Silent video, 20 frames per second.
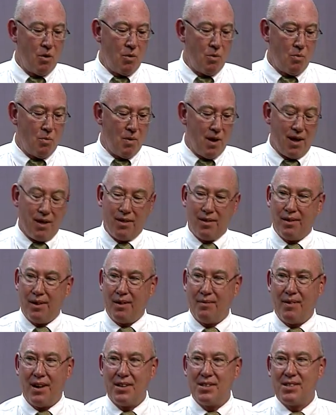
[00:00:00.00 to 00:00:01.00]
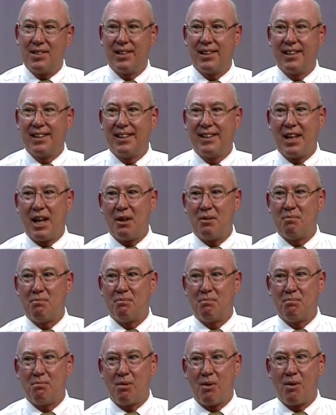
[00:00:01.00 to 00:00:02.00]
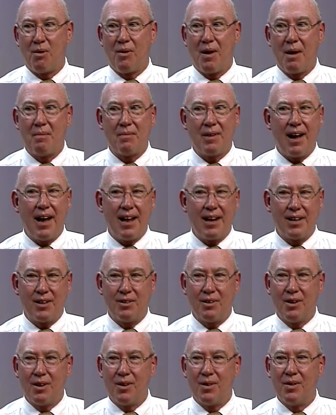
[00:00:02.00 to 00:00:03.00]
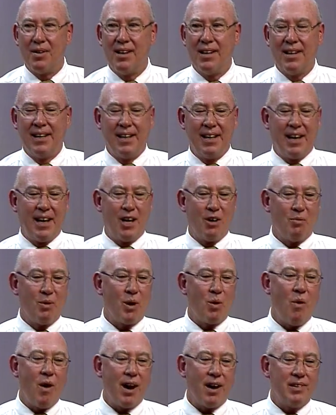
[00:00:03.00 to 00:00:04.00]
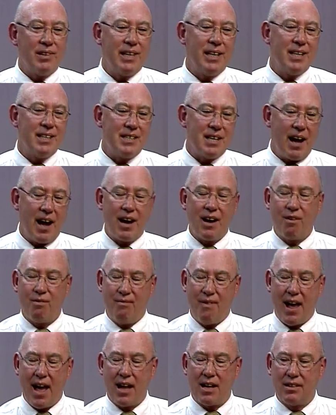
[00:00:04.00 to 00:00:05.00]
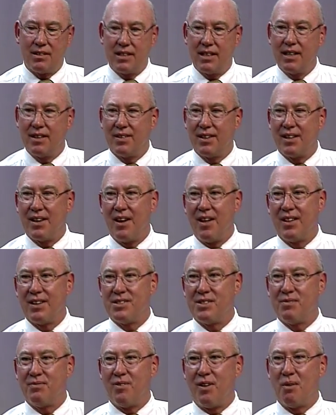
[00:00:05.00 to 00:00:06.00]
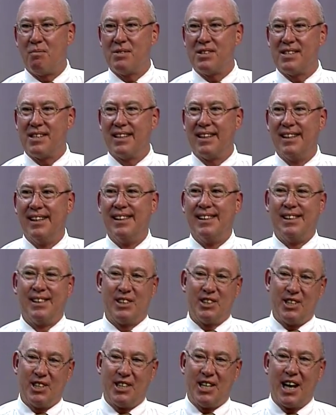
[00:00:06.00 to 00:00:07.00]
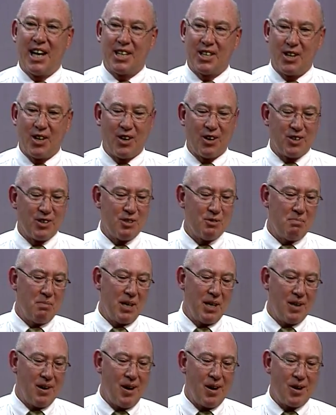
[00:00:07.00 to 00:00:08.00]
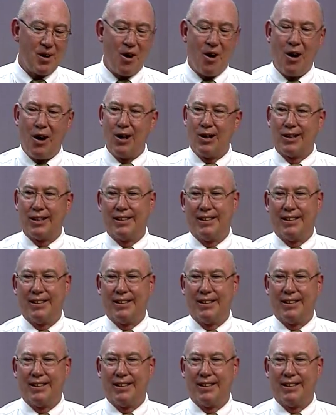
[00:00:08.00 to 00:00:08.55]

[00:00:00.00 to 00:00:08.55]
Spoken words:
Well, eventually that program kind of grew, and it required the entire faculty of the College of Pharmacy to take turns being on call, and